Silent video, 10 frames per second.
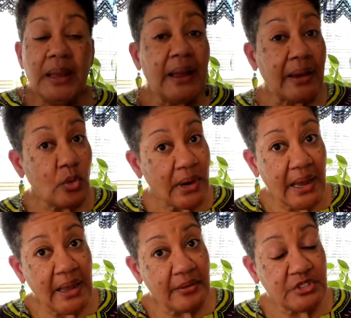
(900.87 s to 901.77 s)
Like when I
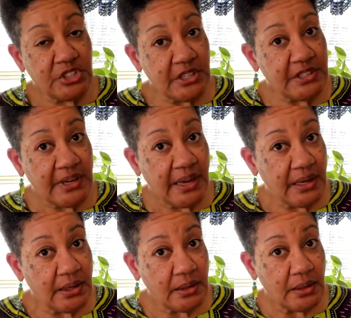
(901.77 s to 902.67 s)
have a cheat
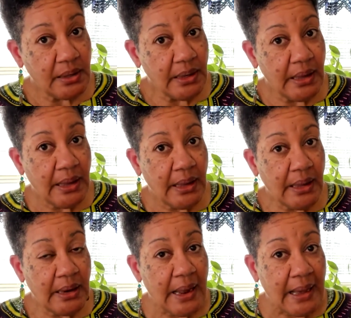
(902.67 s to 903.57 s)
day
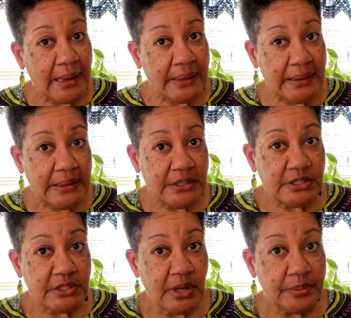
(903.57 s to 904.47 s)
and I eat
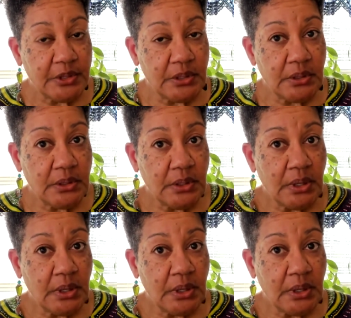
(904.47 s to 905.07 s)
something